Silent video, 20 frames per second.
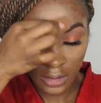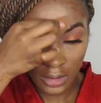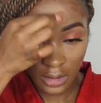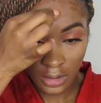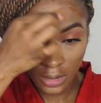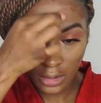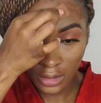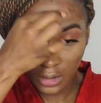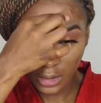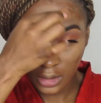
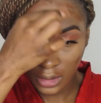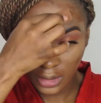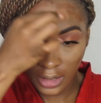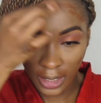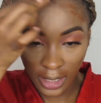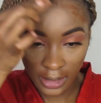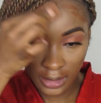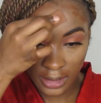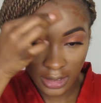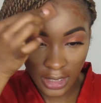Literally
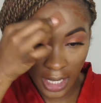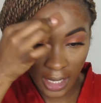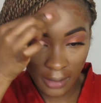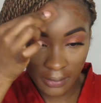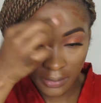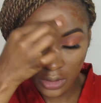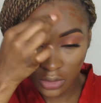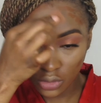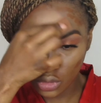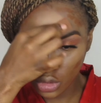light
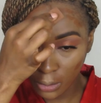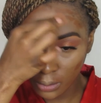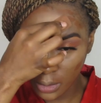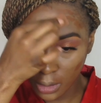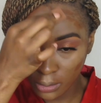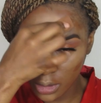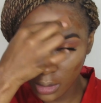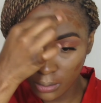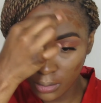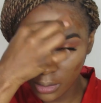taps. Tap,
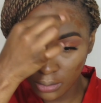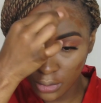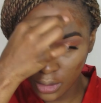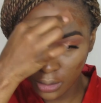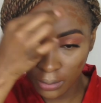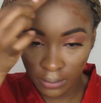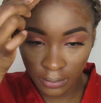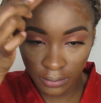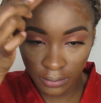tap, tap, tap.